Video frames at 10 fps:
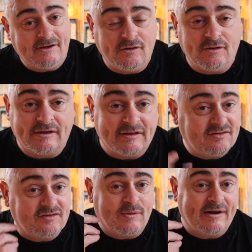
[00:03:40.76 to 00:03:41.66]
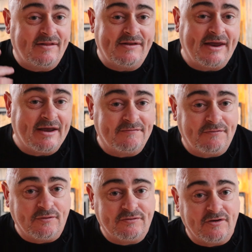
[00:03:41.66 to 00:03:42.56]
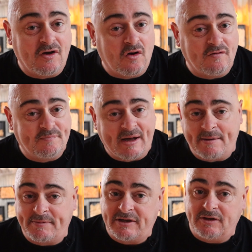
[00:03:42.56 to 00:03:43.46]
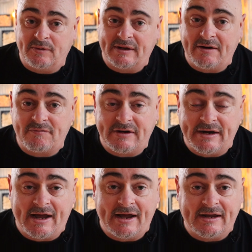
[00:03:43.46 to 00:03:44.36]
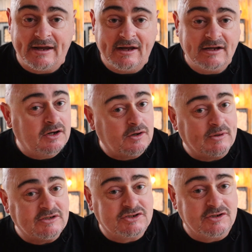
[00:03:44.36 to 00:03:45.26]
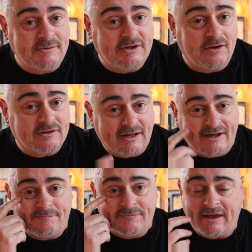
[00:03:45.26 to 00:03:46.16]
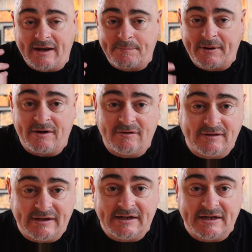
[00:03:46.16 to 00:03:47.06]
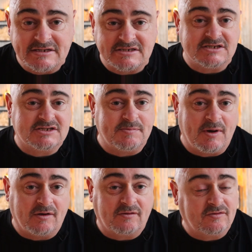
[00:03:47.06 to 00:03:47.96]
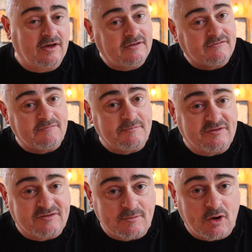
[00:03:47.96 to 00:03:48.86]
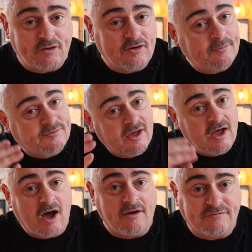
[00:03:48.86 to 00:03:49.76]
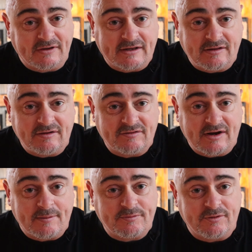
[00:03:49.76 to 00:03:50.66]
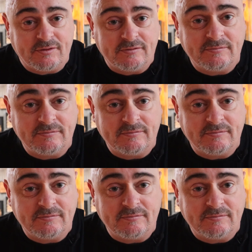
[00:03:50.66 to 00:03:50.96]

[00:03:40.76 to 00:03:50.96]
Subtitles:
look, this is one of the downfalls of barbecuing every day. I went and saw my doctor and apparently it's the smoke. So they've given me some eye drops. Hopefully it clears it up soon.